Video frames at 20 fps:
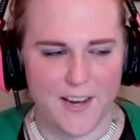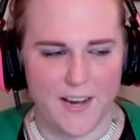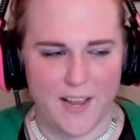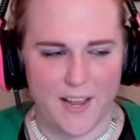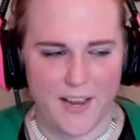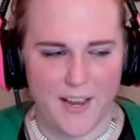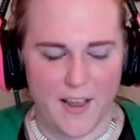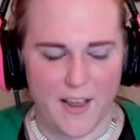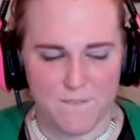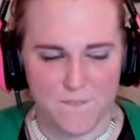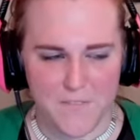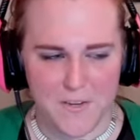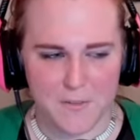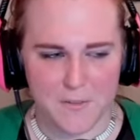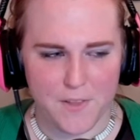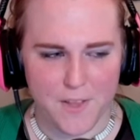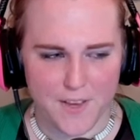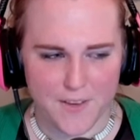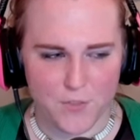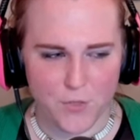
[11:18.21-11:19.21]
and I, I
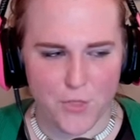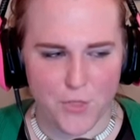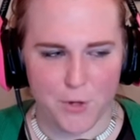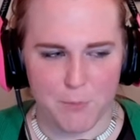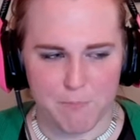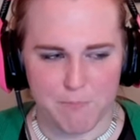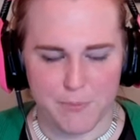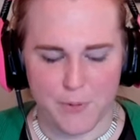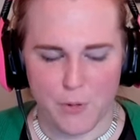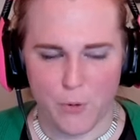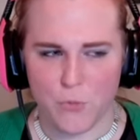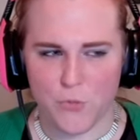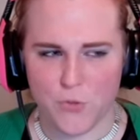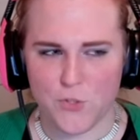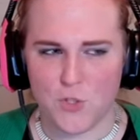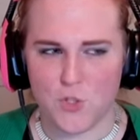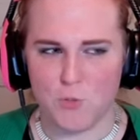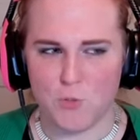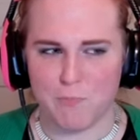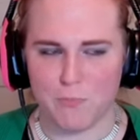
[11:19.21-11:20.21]
feel like they're
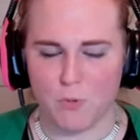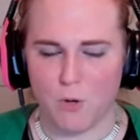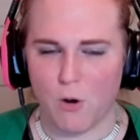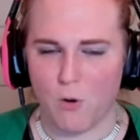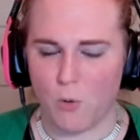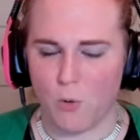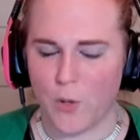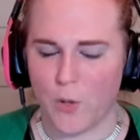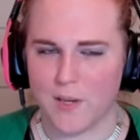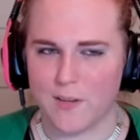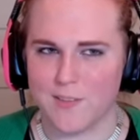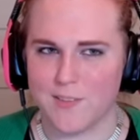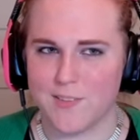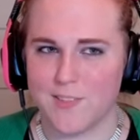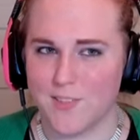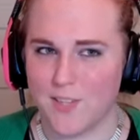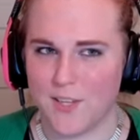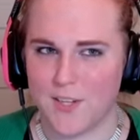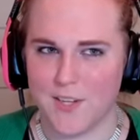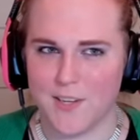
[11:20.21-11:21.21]
both
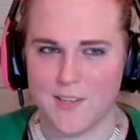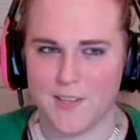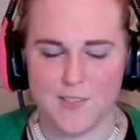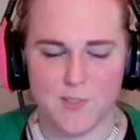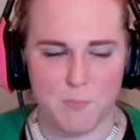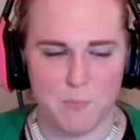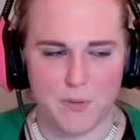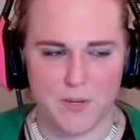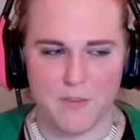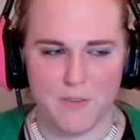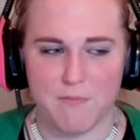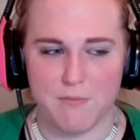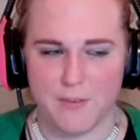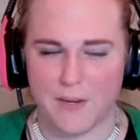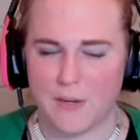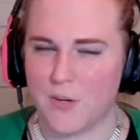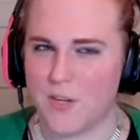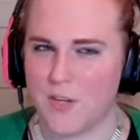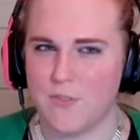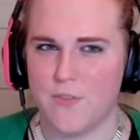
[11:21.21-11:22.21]
sprawling cities, but in
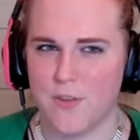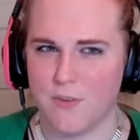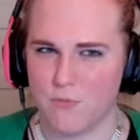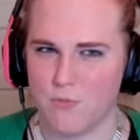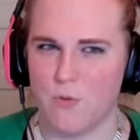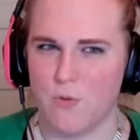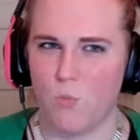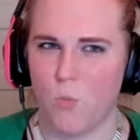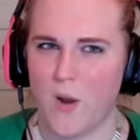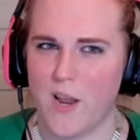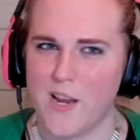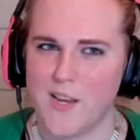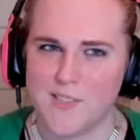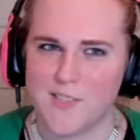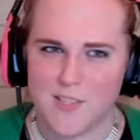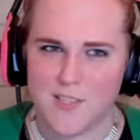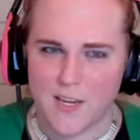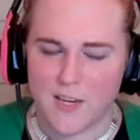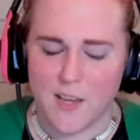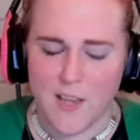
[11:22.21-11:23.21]
very different
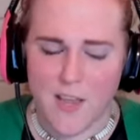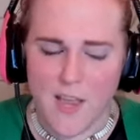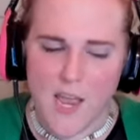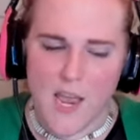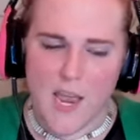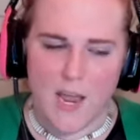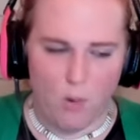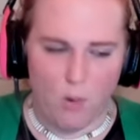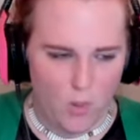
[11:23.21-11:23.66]
ways. Like oh, yeah.